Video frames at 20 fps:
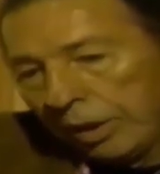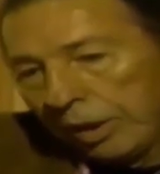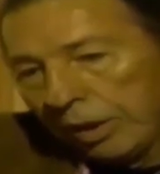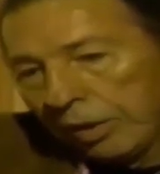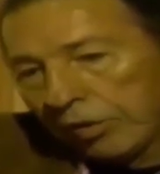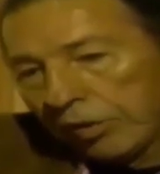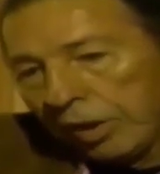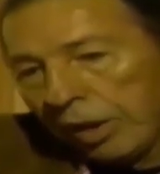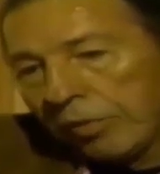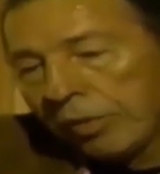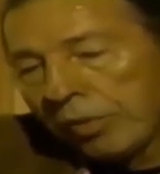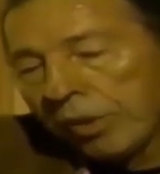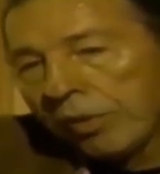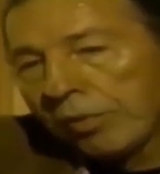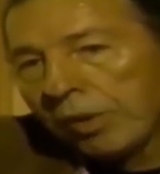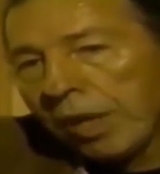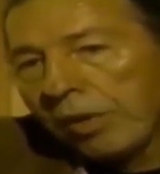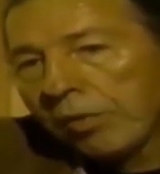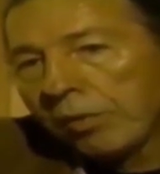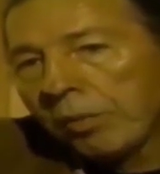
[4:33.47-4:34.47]
The enslavement
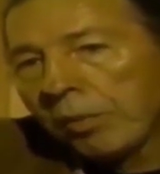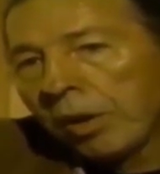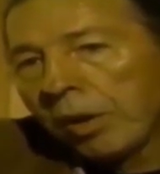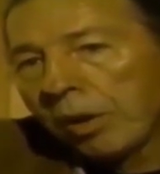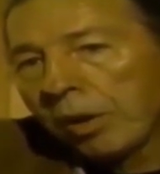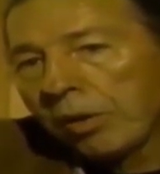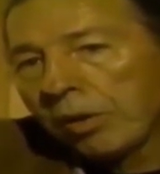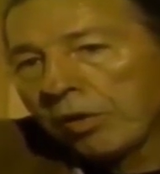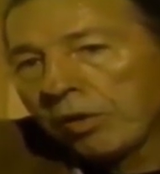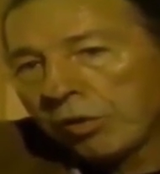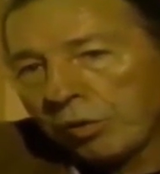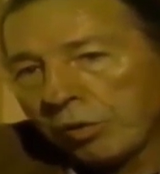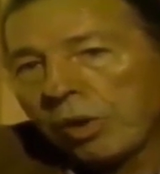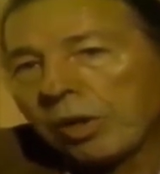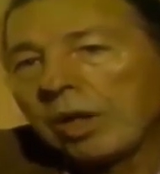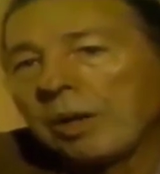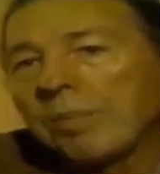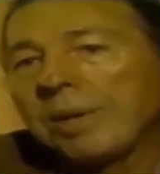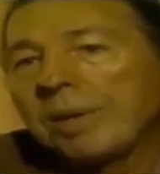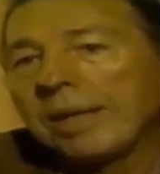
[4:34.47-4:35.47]
of Native Americans
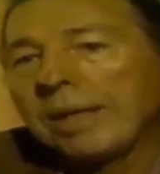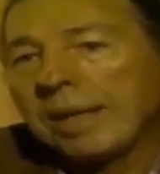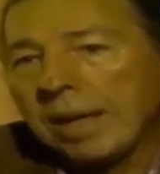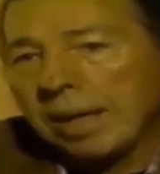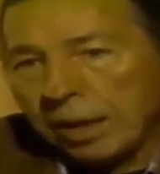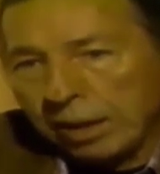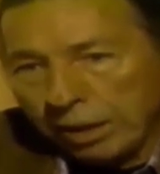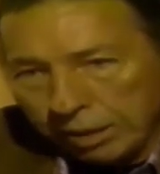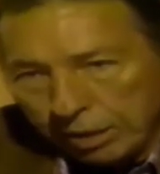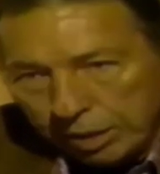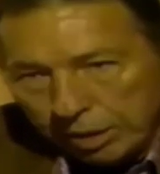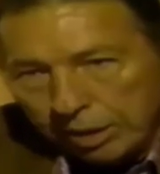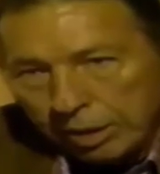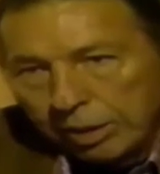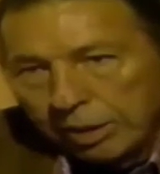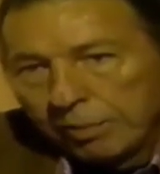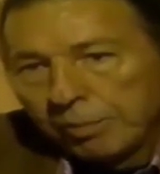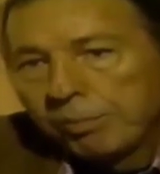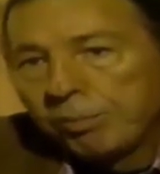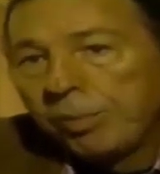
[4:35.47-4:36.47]
really began
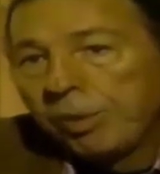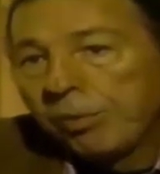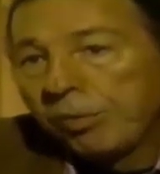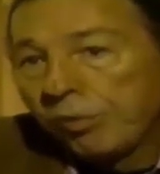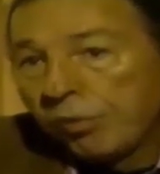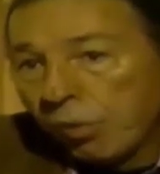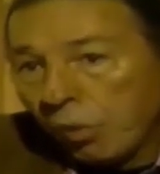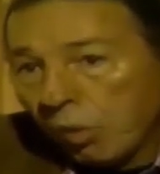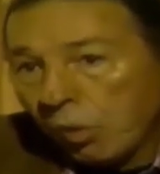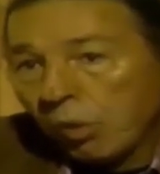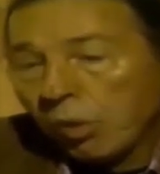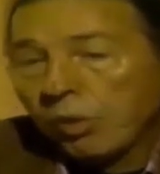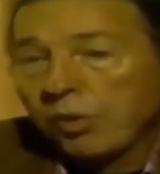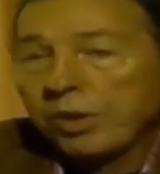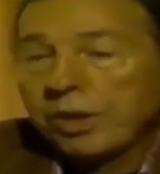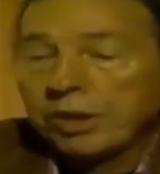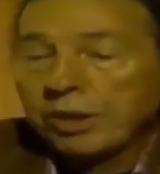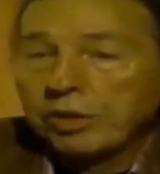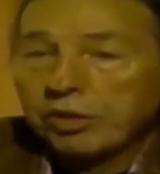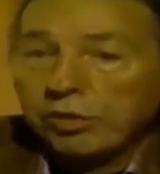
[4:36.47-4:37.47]
before
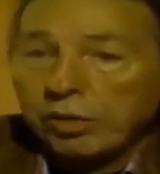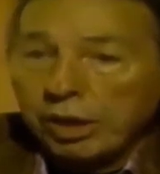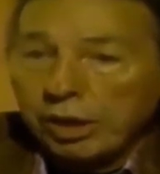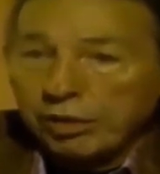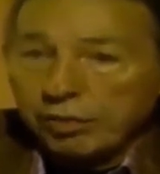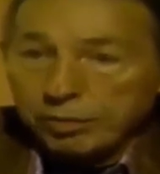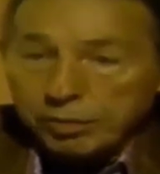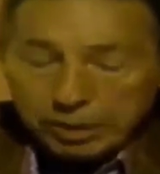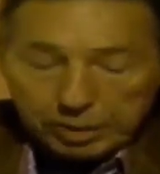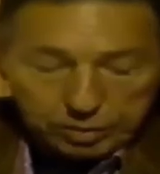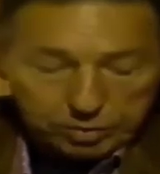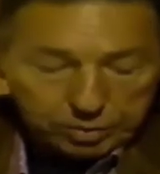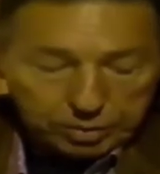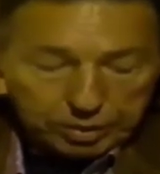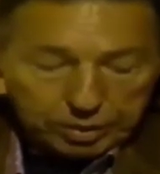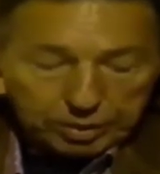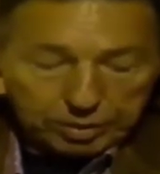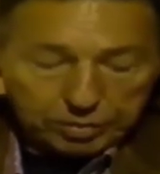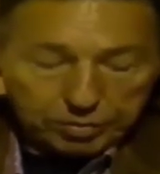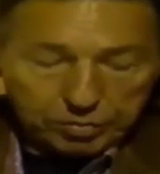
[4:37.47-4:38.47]
the enslavement
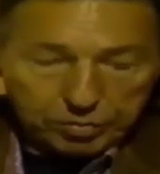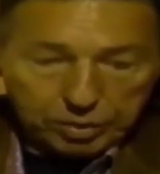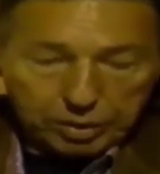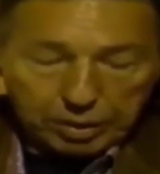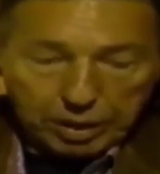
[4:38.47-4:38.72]
of